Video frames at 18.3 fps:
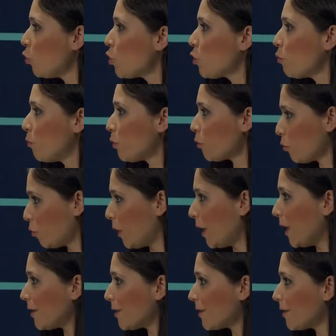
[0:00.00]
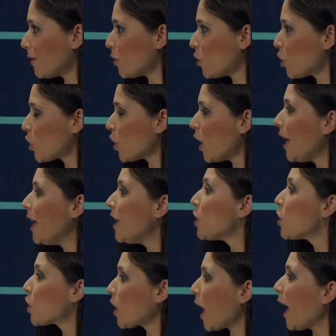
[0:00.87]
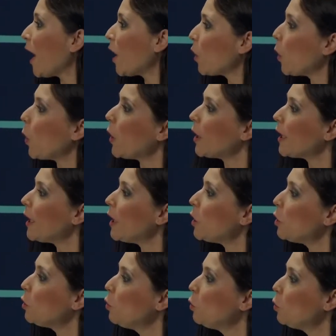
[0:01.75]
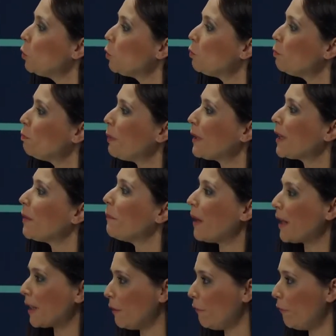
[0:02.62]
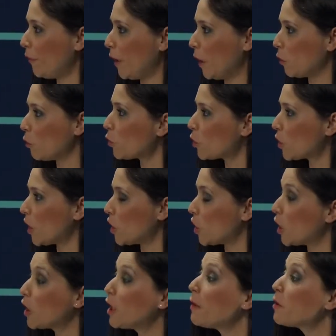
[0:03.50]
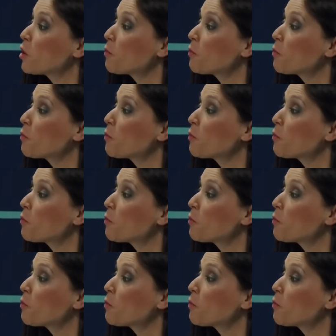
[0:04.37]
Do you feel that the mental health of the Portuguese is